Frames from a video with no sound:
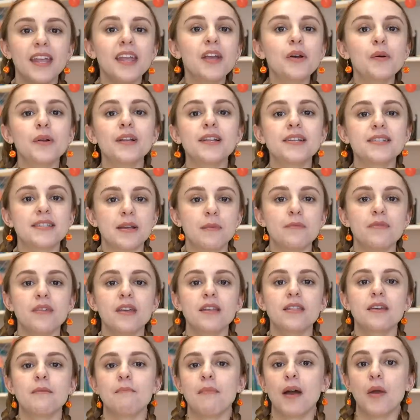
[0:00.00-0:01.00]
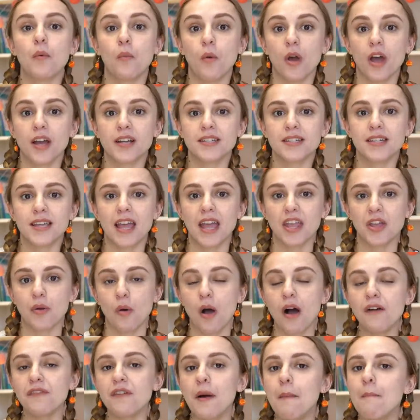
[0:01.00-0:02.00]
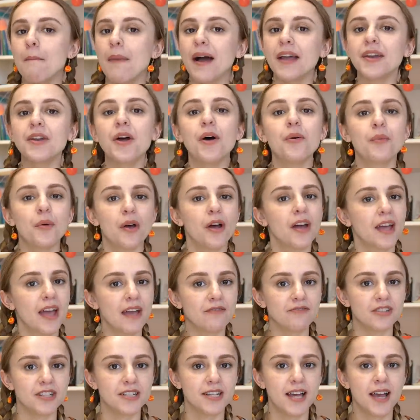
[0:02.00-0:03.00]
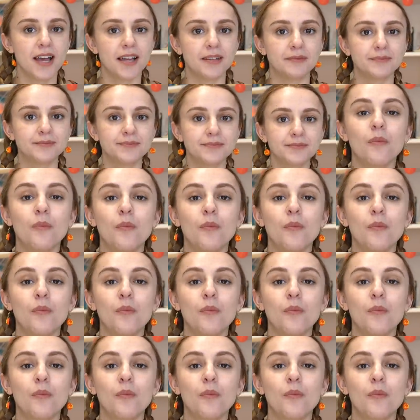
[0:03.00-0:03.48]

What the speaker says: Equally, something that might work to get you off might not work every time.